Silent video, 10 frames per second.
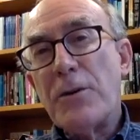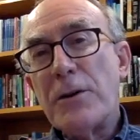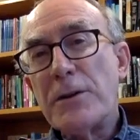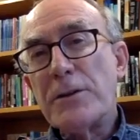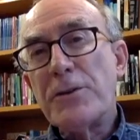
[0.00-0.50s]

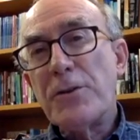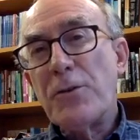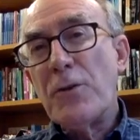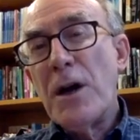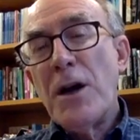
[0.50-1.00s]
oil to
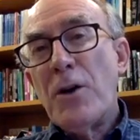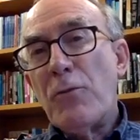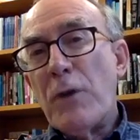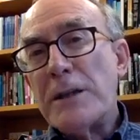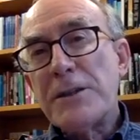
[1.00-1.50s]
the
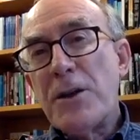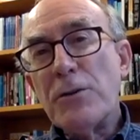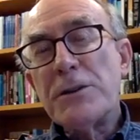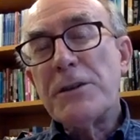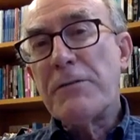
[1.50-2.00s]
west
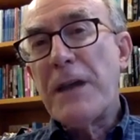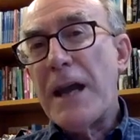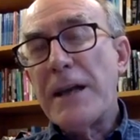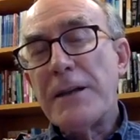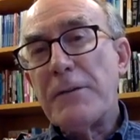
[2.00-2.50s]
coast of
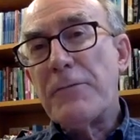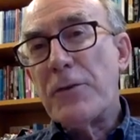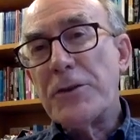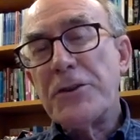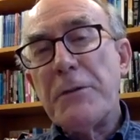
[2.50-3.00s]
Canada
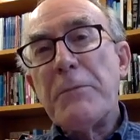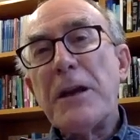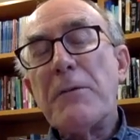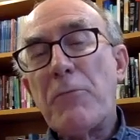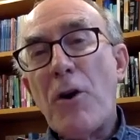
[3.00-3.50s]
for
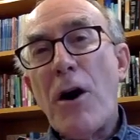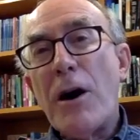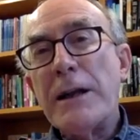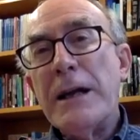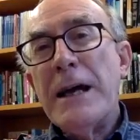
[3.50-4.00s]
shipping
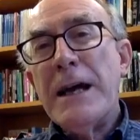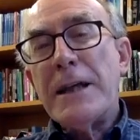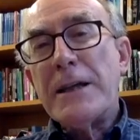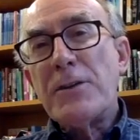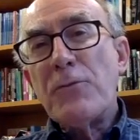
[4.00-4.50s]
abroad.
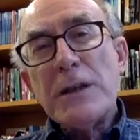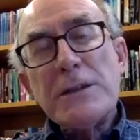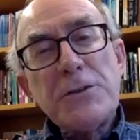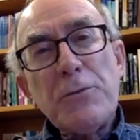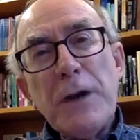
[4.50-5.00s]
That the
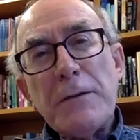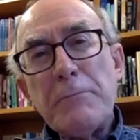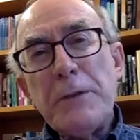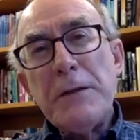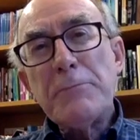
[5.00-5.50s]
Wet'suwet'en
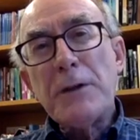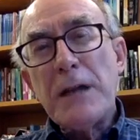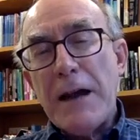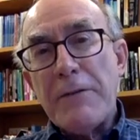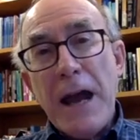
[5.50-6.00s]
people
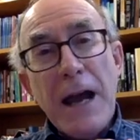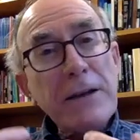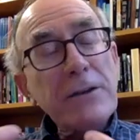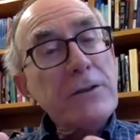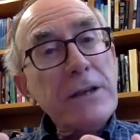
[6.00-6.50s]
have
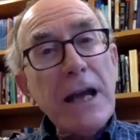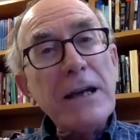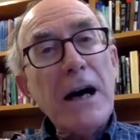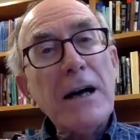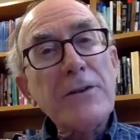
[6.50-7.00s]
had to
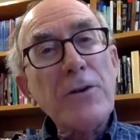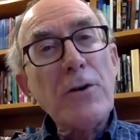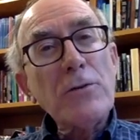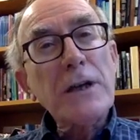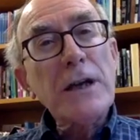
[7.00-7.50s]
take on their
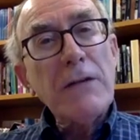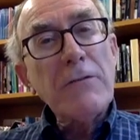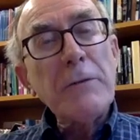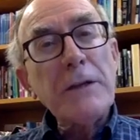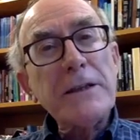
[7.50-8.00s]
own
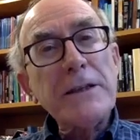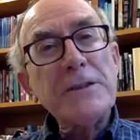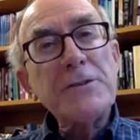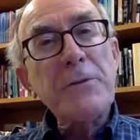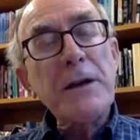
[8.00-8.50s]
government in
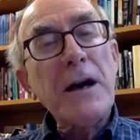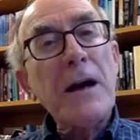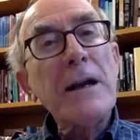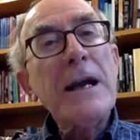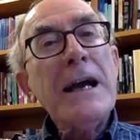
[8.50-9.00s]
this
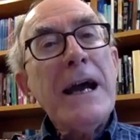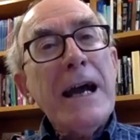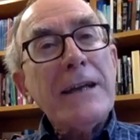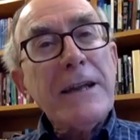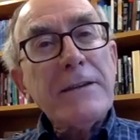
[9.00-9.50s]
regard,
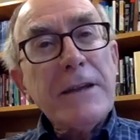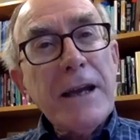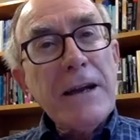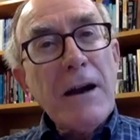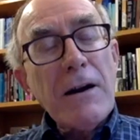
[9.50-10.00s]
and that
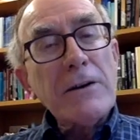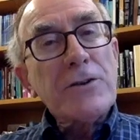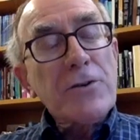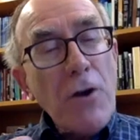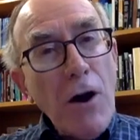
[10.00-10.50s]
they are
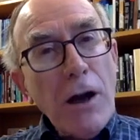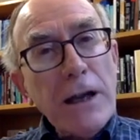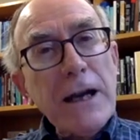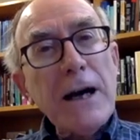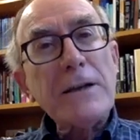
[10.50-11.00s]

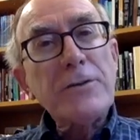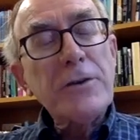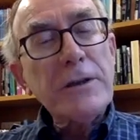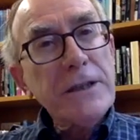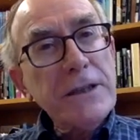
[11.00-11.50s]
drawing on
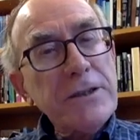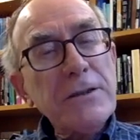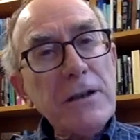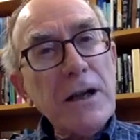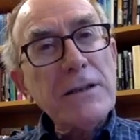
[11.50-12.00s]

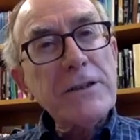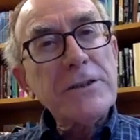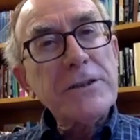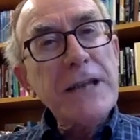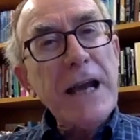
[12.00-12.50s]
traditional
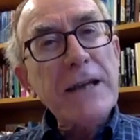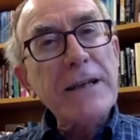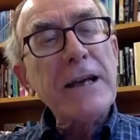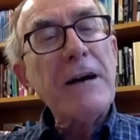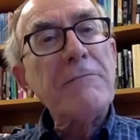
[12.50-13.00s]
understanding of